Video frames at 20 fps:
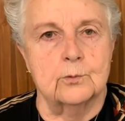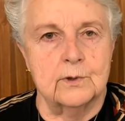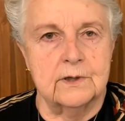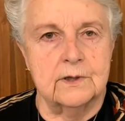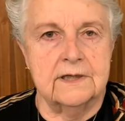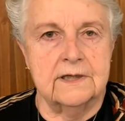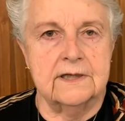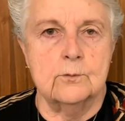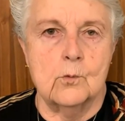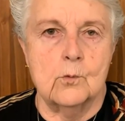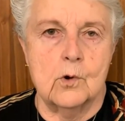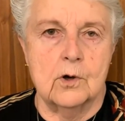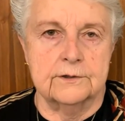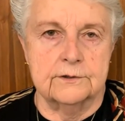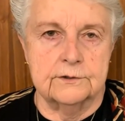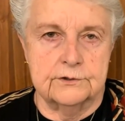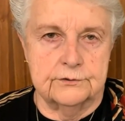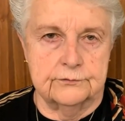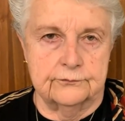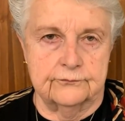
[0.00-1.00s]
really
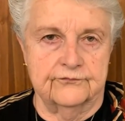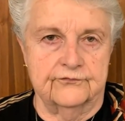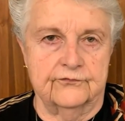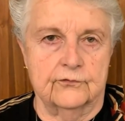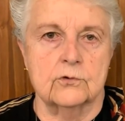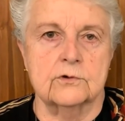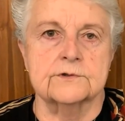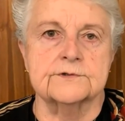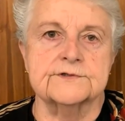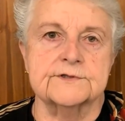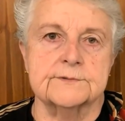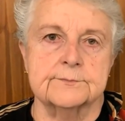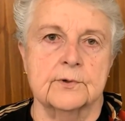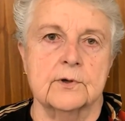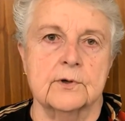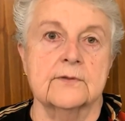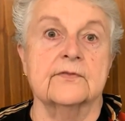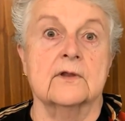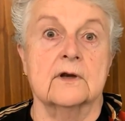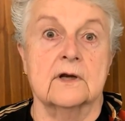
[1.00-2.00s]
want to focus
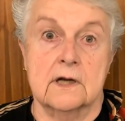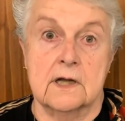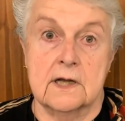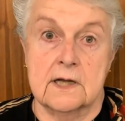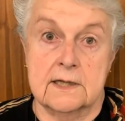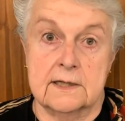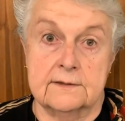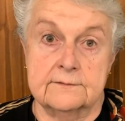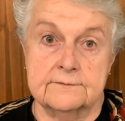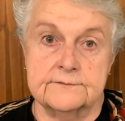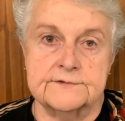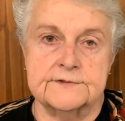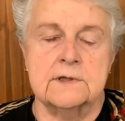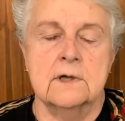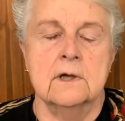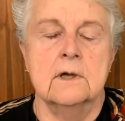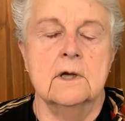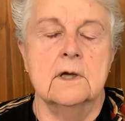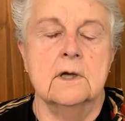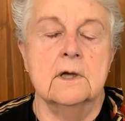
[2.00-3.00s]
upon the lives
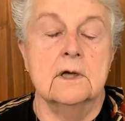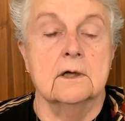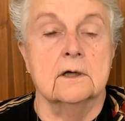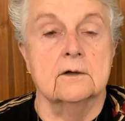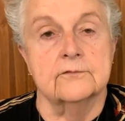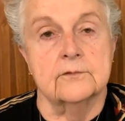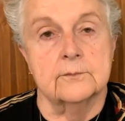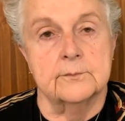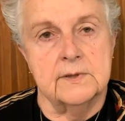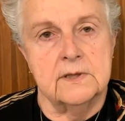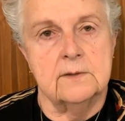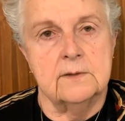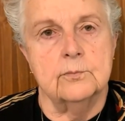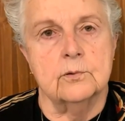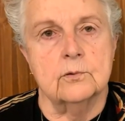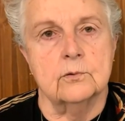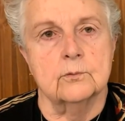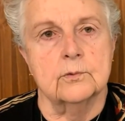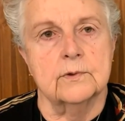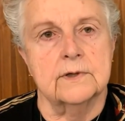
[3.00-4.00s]
of the
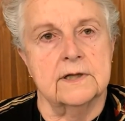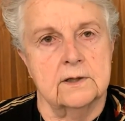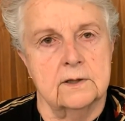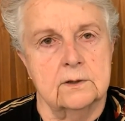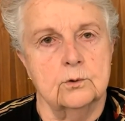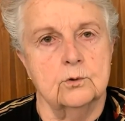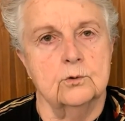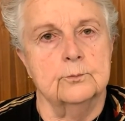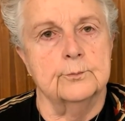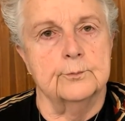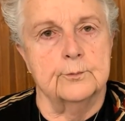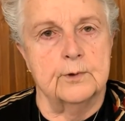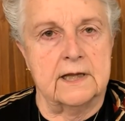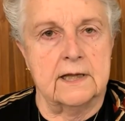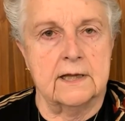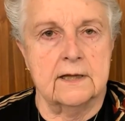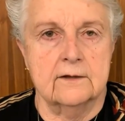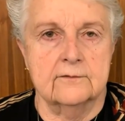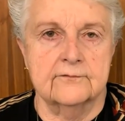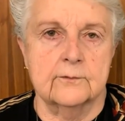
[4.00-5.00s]
people whom we
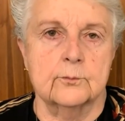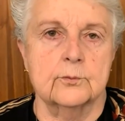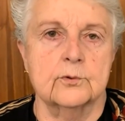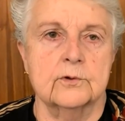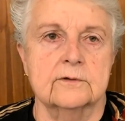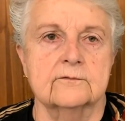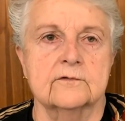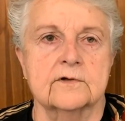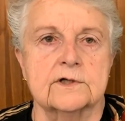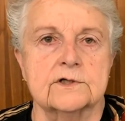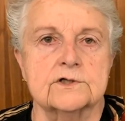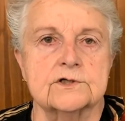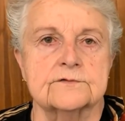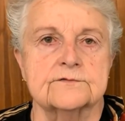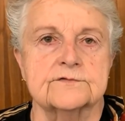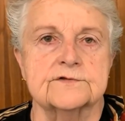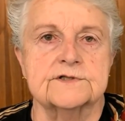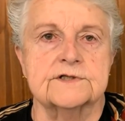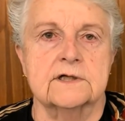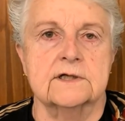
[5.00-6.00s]
have the privilege
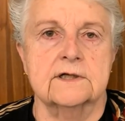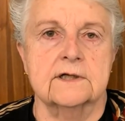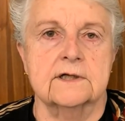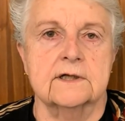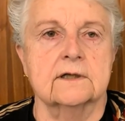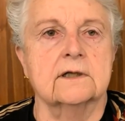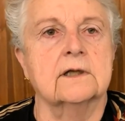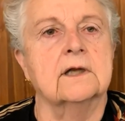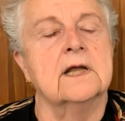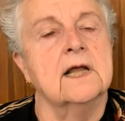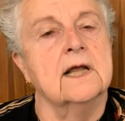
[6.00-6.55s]
of studying.